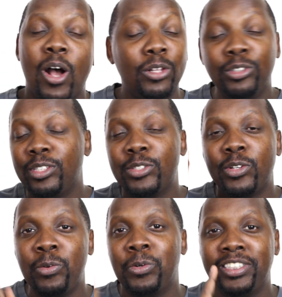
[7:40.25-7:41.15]
Although there's
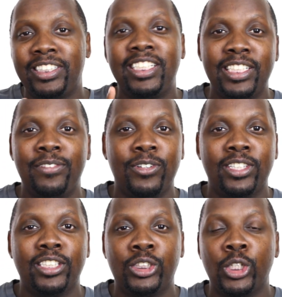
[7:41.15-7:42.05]
only one season for
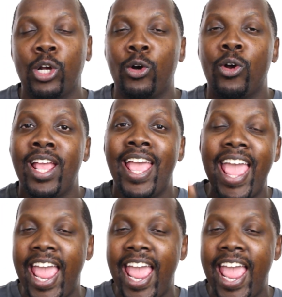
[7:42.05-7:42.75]
this show,